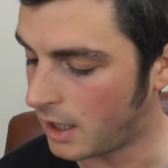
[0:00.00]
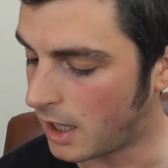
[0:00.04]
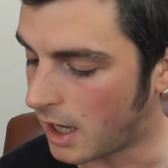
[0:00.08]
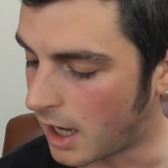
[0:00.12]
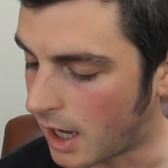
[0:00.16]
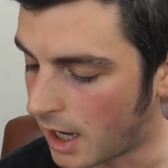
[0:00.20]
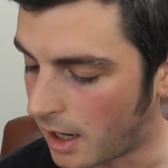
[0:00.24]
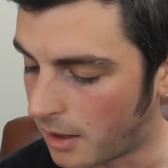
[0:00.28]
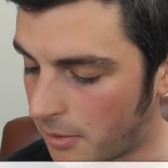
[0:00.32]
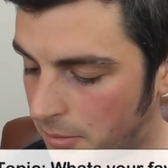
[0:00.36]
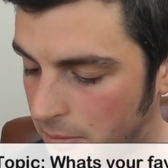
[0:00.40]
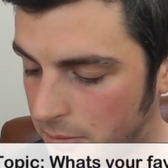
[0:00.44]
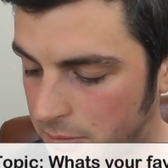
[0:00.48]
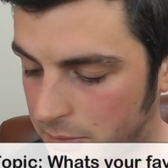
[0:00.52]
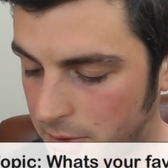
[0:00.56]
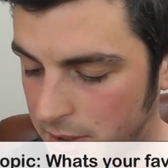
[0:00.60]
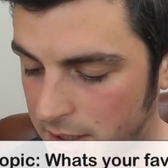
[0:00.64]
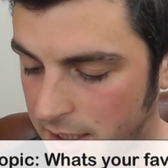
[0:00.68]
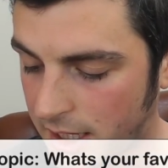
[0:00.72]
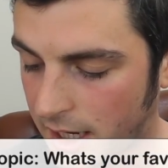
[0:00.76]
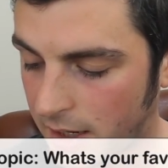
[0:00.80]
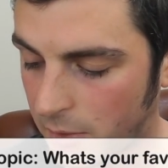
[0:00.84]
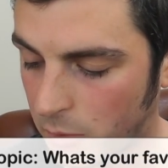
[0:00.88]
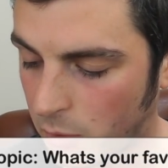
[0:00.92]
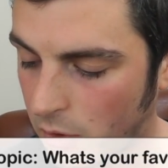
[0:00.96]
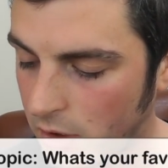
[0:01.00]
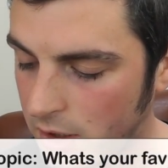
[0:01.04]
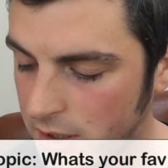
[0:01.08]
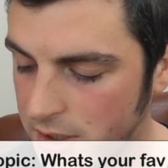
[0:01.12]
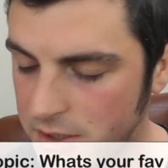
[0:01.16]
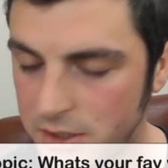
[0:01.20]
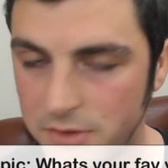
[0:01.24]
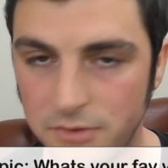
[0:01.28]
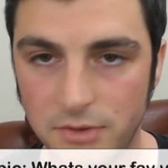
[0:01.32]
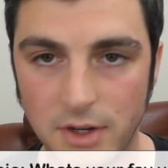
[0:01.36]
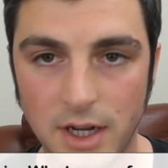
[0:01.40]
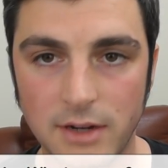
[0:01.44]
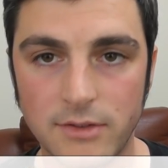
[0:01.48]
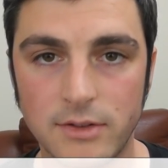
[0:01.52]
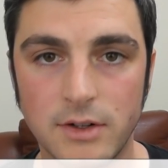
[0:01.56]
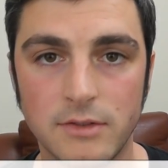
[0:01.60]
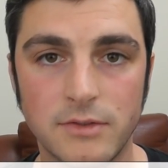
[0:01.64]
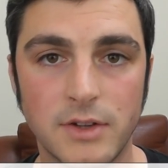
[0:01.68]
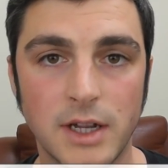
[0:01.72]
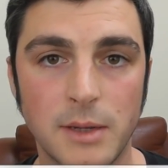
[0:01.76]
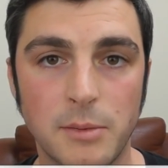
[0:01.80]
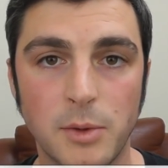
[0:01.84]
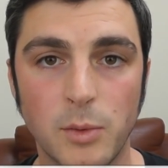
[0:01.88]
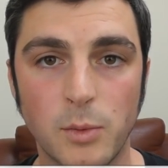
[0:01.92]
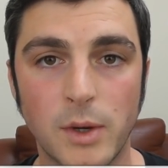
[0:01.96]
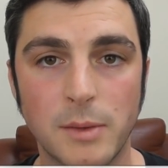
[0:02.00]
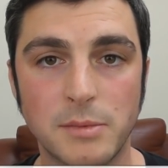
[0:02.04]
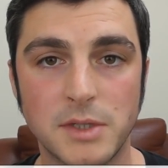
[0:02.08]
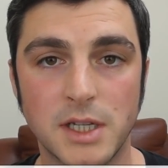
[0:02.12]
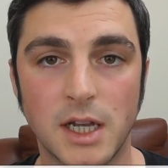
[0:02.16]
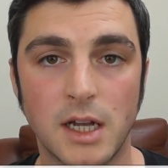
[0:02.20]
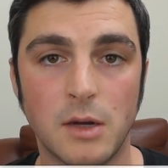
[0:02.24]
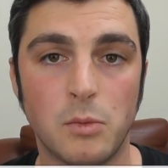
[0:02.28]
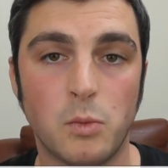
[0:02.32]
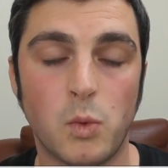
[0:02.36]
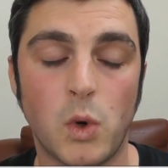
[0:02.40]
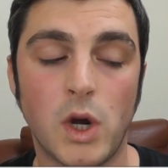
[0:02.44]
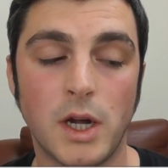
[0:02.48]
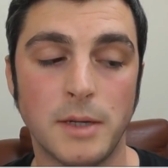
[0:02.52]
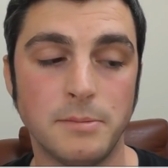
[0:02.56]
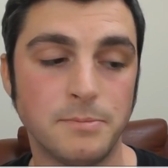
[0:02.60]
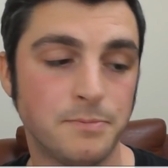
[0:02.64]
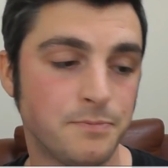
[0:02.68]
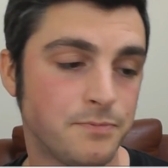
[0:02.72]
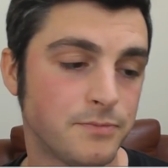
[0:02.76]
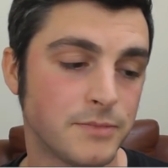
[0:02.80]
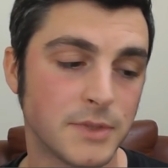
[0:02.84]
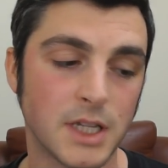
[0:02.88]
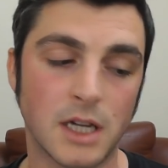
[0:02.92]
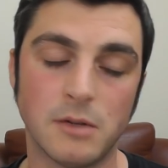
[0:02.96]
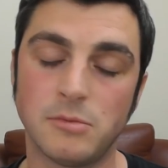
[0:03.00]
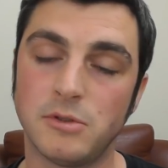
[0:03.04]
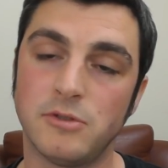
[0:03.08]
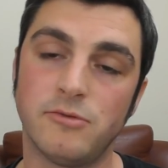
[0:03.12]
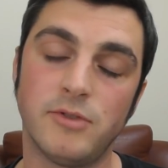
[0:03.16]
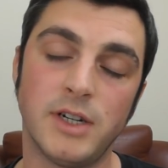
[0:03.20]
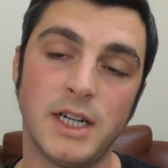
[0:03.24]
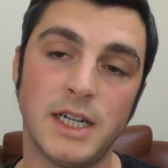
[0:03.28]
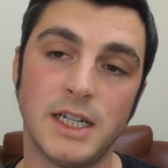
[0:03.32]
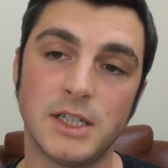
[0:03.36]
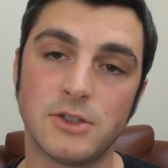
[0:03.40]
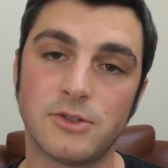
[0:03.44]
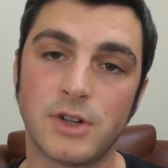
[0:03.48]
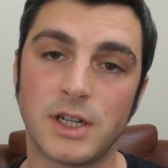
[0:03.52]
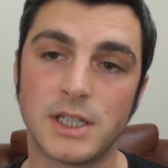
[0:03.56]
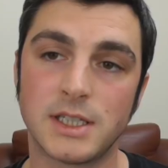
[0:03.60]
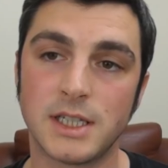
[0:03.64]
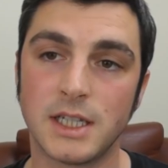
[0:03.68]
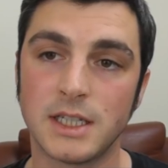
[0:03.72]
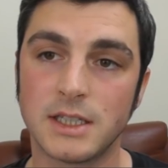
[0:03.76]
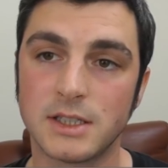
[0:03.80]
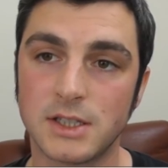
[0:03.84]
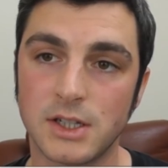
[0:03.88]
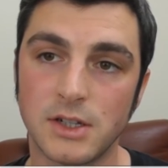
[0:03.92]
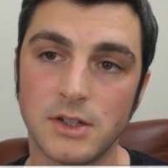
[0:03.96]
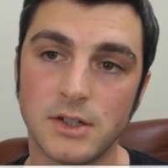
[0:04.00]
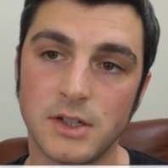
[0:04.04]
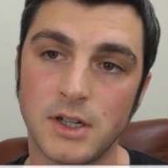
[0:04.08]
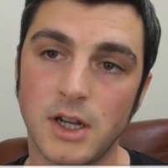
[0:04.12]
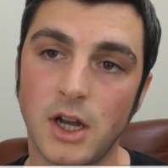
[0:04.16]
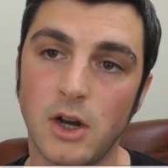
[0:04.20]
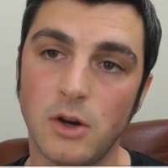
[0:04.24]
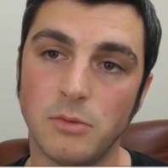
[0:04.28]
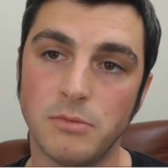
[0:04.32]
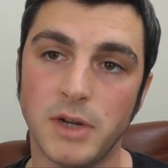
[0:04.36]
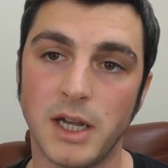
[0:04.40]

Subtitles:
But yeah, what is your favourite vaping website and why? That'd be really interesting to know.